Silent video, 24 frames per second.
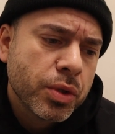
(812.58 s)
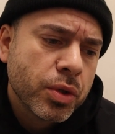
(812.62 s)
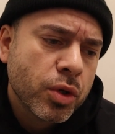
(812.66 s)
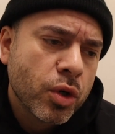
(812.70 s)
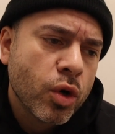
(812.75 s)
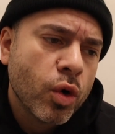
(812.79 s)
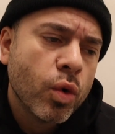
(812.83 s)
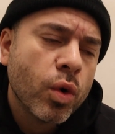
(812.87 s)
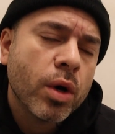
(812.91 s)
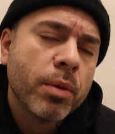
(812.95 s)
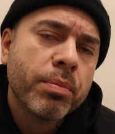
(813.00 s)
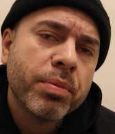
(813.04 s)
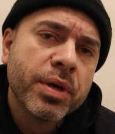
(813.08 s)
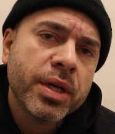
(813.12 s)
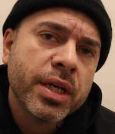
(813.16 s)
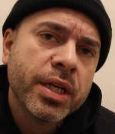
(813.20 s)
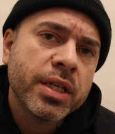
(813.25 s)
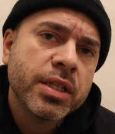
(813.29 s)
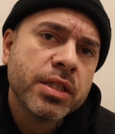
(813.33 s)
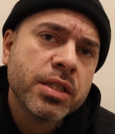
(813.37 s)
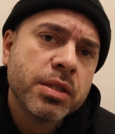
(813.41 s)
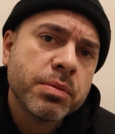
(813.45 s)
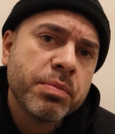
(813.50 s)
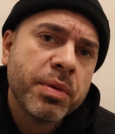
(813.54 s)
go up
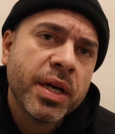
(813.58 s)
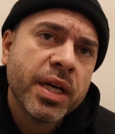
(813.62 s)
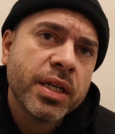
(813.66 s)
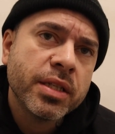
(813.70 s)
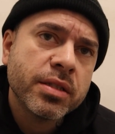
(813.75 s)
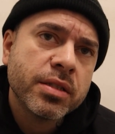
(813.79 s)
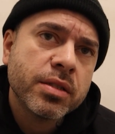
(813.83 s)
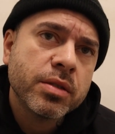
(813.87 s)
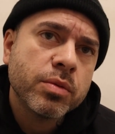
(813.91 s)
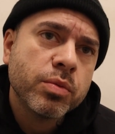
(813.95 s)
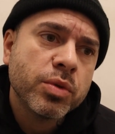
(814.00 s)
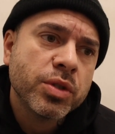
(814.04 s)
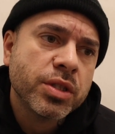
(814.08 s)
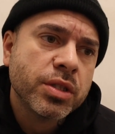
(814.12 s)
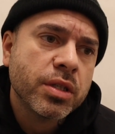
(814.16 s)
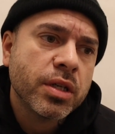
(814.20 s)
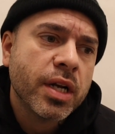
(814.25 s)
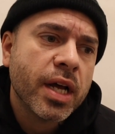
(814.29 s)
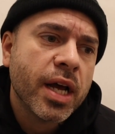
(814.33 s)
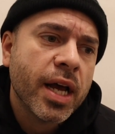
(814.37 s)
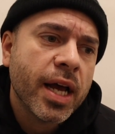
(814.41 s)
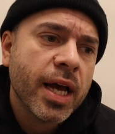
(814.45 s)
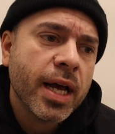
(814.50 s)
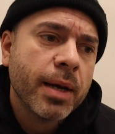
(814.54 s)
against Spence, what's going
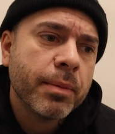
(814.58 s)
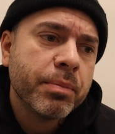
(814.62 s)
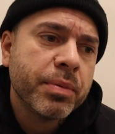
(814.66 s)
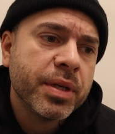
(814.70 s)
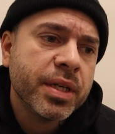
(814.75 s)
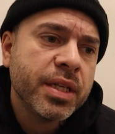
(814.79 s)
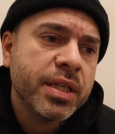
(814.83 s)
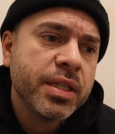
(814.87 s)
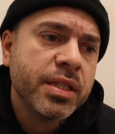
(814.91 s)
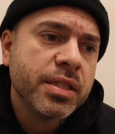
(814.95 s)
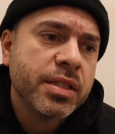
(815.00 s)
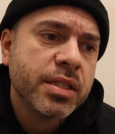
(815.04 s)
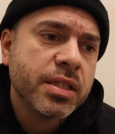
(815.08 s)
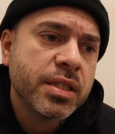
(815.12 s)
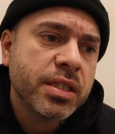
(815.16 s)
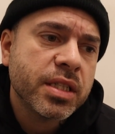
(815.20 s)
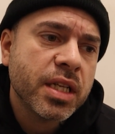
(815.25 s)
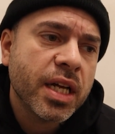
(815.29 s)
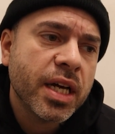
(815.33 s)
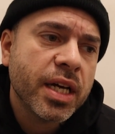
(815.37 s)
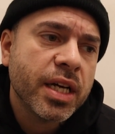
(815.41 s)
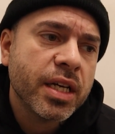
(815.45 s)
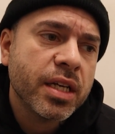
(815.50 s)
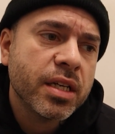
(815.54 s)
to happen is it's
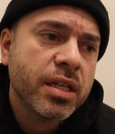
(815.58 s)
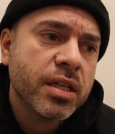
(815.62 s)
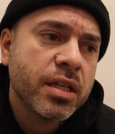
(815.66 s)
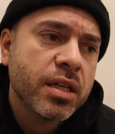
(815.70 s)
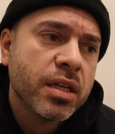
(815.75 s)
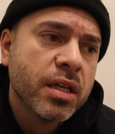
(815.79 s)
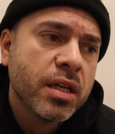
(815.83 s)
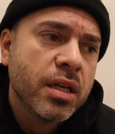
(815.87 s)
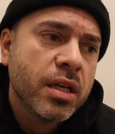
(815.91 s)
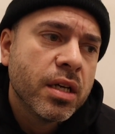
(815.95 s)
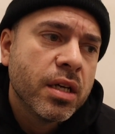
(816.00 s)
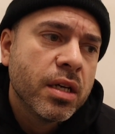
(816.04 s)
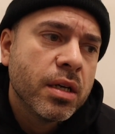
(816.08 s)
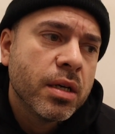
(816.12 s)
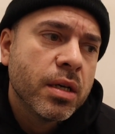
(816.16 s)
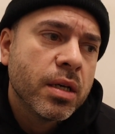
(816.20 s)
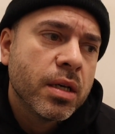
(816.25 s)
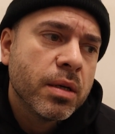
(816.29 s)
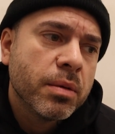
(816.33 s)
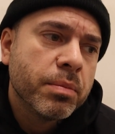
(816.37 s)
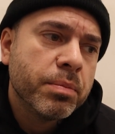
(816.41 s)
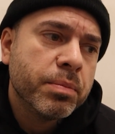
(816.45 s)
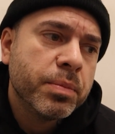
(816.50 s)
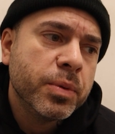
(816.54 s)
like
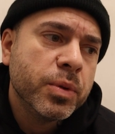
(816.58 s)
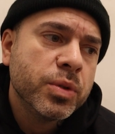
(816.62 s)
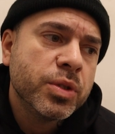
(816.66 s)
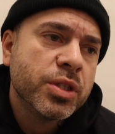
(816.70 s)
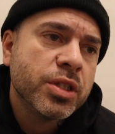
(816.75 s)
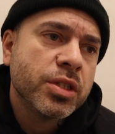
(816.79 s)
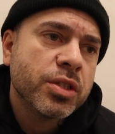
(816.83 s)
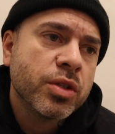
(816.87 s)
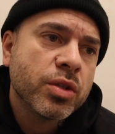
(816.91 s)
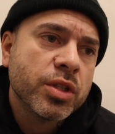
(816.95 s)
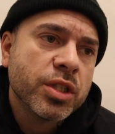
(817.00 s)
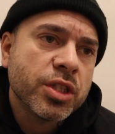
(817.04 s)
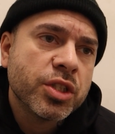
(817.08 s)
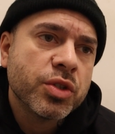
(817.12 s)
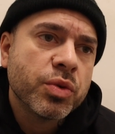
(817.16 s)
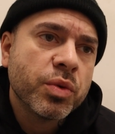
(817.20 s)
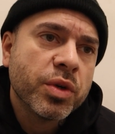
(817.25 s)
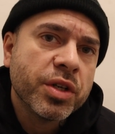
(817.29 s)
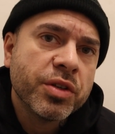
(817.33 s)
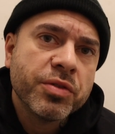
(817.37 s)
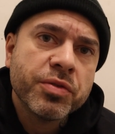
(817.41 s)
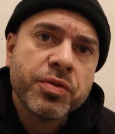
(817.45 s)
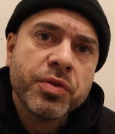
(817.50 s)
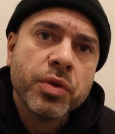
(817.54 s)
Boots is only
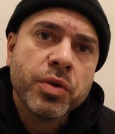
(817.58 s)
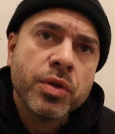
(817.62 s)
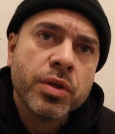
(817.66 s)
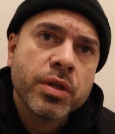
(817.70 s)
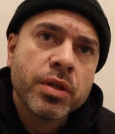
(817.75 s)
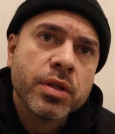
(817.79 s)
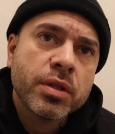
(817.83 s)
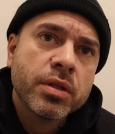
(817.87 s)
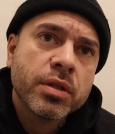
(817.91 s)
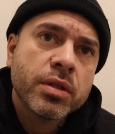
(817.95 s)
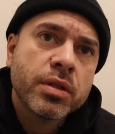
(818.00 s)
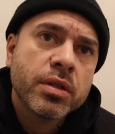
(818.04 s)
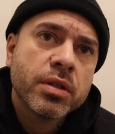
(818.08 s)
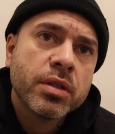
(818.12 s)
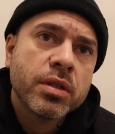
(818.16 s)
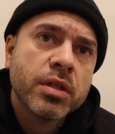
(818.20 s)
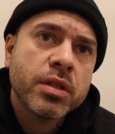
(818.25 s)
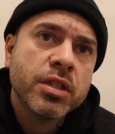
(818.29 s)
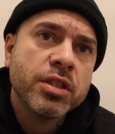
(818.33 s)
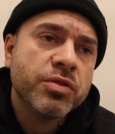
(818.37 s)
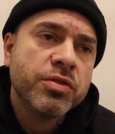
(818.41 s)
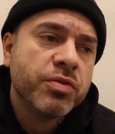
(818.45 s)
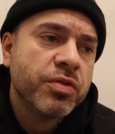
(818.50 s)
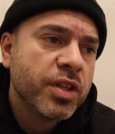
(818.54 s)
24.
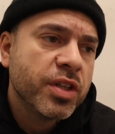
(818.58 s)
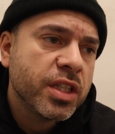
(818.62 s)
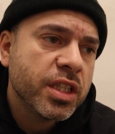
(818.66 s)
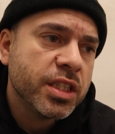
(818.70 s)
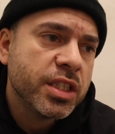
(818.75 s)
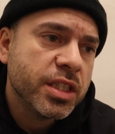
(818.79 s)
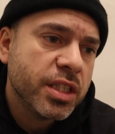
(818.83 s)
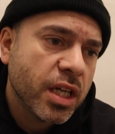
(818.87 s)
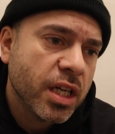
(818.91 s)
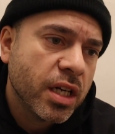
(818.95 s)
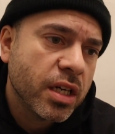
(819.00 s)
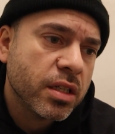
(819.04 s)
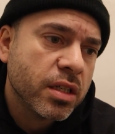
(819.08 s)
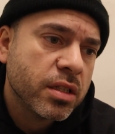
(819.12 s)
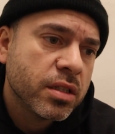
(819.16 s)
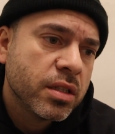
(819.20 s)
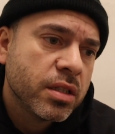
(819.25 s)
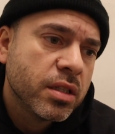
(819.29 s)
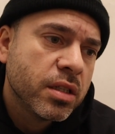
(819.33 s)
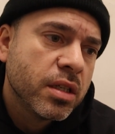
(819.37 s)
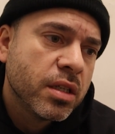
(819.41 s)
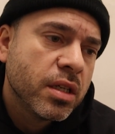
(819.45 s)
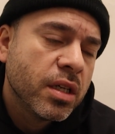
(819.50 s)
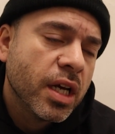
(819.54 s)
He's really young.
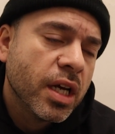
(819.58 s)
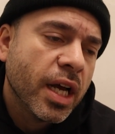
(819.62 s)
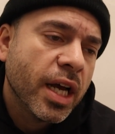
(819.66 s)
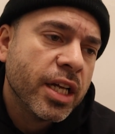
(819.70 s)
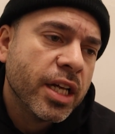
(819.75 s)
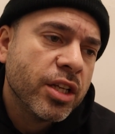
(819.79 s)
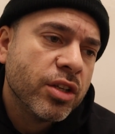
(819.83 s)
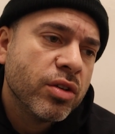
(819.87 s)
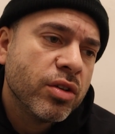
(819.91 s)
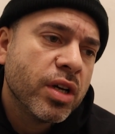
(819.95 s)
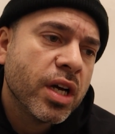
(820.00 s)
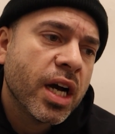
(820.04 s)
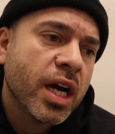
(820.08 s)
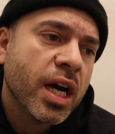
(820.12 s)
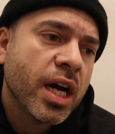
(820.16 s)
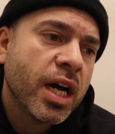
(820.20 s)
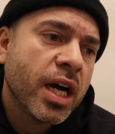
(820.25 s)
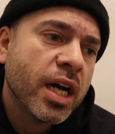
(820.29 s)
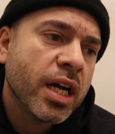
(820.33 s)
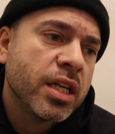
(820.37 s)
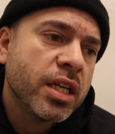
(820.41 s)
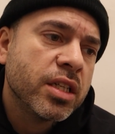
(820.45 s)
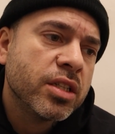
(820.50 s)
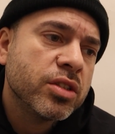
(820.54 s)
And you
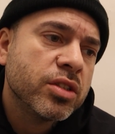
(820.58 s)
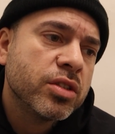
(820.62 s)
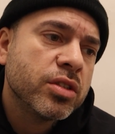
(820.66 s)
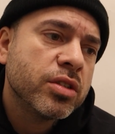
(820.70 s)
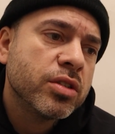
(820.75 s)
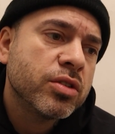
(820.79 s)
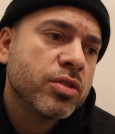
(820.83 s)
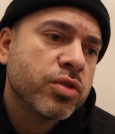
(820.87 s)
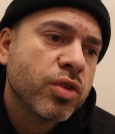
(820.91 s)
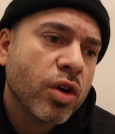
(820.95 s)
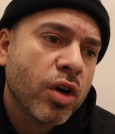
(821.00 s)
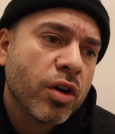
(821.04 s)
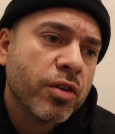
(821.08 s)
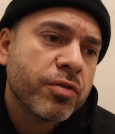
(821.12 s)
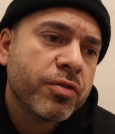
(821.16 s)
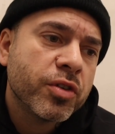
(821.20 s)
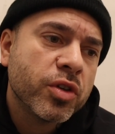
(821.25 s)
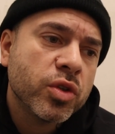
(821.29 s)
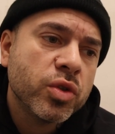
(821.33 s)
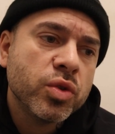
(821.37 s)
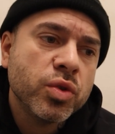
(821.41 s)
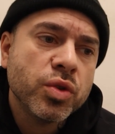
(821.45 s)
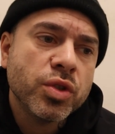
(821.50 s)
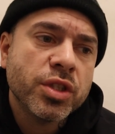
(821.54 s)
got
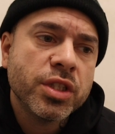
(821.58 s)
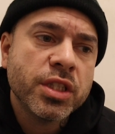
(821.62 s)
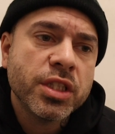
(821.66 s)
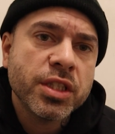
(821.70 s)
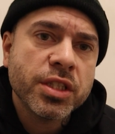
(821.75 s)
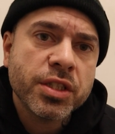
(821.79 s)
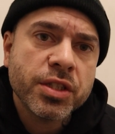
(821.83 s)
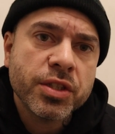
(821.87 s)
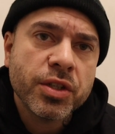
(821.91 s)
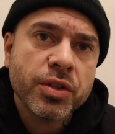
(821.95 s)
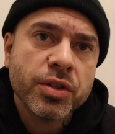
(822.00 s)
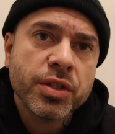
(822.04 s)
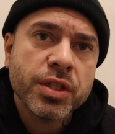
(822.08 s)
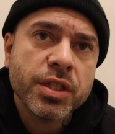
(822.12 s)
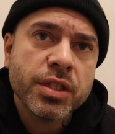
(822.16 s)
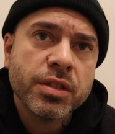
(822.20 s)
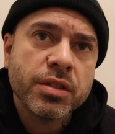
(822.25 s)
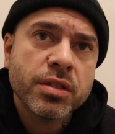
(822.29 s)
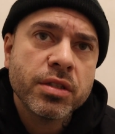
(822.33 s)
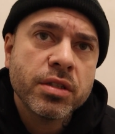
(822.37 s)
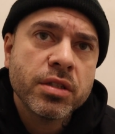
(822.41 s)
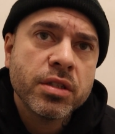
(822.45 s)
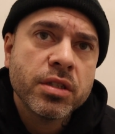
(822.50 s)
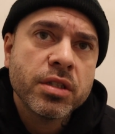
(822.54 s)
Crawford, who's in his
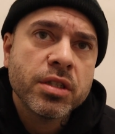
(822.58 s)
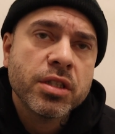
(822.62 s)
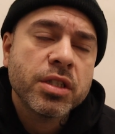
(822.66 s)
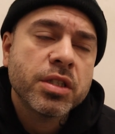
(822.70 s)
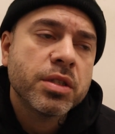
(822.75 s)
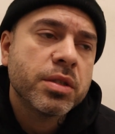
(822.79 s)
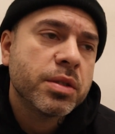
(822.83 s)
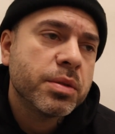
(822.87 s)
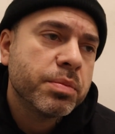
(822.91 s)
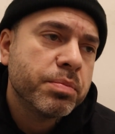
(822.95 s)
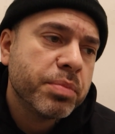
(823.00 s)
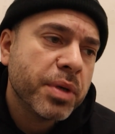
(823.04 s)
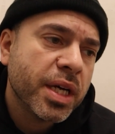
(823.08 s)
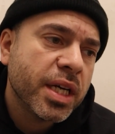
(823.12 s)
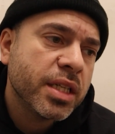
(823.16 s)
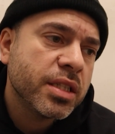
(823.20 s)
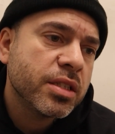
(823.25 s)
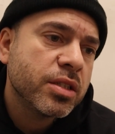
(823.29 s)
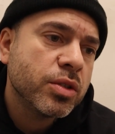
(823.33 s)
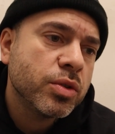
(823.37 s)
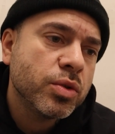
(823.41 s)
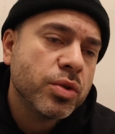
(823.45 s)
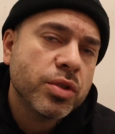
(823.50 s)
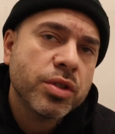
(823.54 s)
30s.
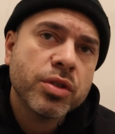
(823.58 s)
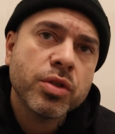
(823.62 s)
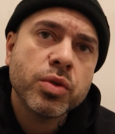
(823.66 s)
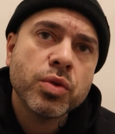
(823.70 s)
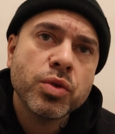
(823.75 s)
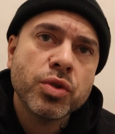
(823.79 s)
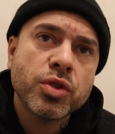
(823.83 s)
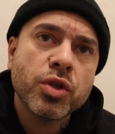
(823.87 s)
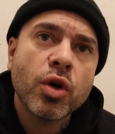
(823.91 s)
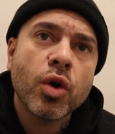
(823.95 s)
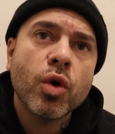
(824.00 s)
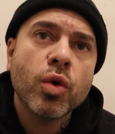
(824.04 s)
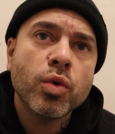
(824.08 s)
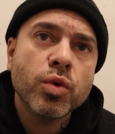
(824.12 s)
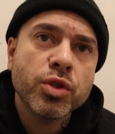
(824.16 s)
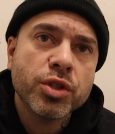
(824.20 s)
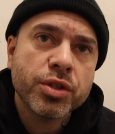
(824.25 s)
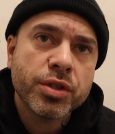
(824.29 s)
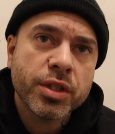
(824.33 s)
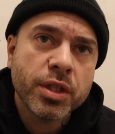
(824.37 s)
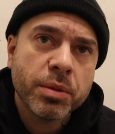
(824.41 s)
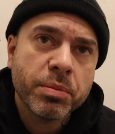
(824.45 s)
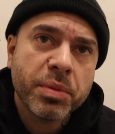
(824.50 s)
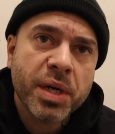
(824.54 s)
Spence, who's
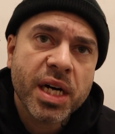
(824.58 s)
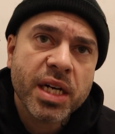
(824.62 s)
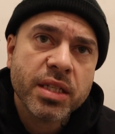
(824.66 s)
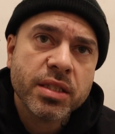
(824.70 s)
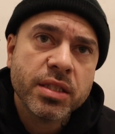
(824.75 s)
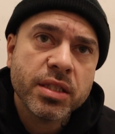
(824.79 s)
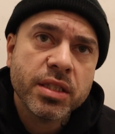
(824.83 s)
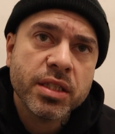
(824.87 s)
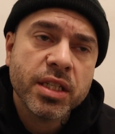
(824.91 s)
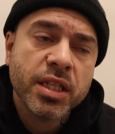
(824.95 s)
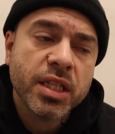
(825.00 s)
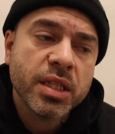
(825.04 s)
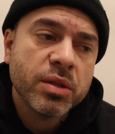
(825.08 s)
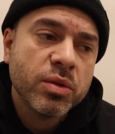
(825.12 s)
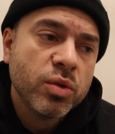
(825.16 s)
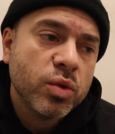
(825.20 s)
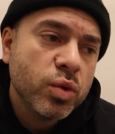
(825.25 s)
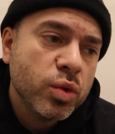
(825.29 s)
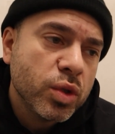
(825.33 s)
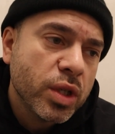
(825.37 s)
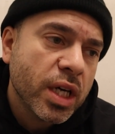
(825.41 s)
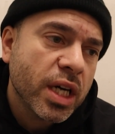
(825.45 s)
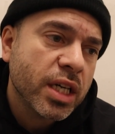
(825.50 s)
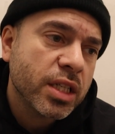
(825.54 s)
older in the boxing game.
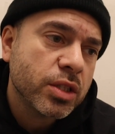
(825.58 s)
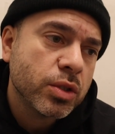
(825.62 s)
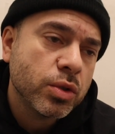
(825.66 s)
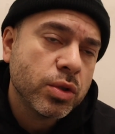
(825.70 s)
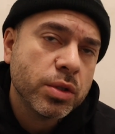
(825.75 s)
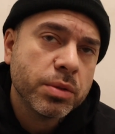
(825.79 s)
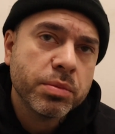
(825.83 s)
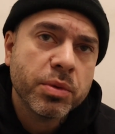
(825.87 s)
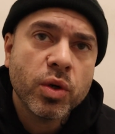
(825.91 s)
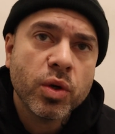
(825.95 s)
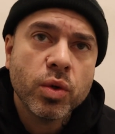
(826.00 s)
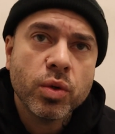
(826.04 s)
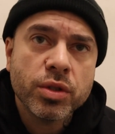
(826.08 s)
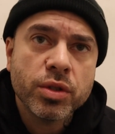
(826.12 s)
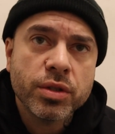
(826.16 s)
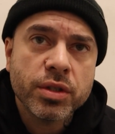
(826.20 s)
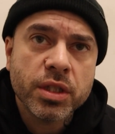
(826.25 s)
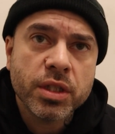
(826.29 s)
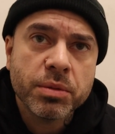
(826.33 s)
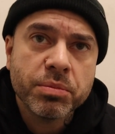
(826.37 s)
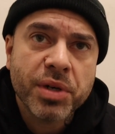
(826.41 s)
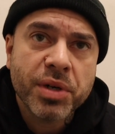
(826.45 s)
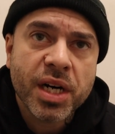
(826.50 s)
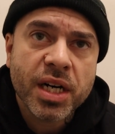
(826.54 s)
Ugas, who's older in
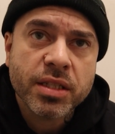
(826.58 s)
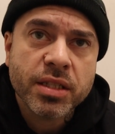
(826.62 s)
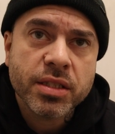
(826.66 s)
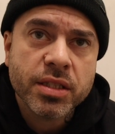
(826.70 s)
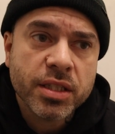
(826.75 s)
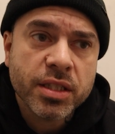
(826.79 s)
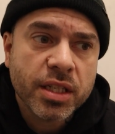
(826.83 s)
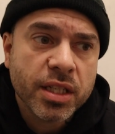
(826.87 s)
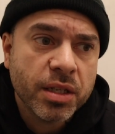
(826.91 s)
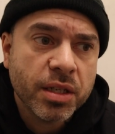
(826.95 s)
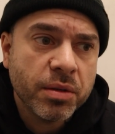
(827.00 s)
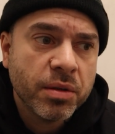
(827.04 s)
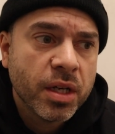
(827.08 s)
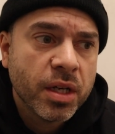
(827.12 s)
the boxing game.